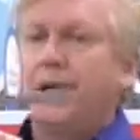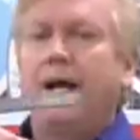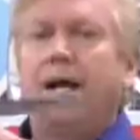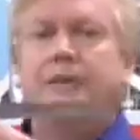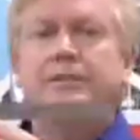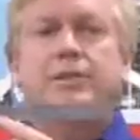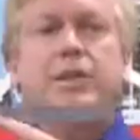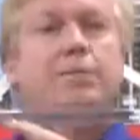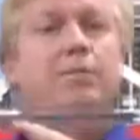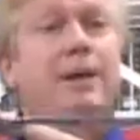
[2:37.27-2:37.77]

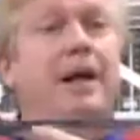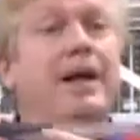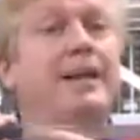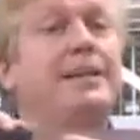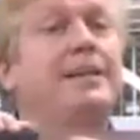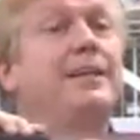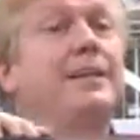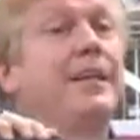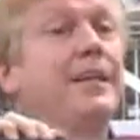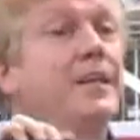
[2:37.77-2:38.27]
That's our
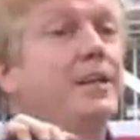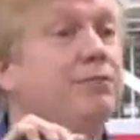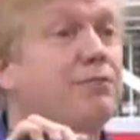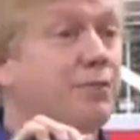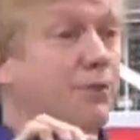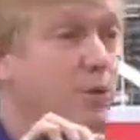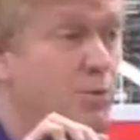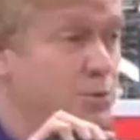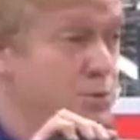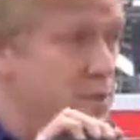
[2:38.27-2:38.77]
patented
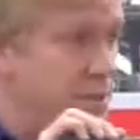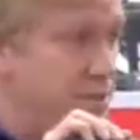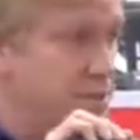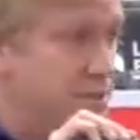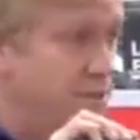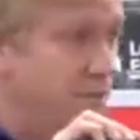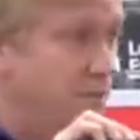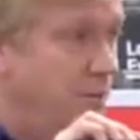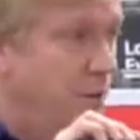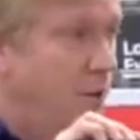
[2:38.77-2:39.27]
airflow system.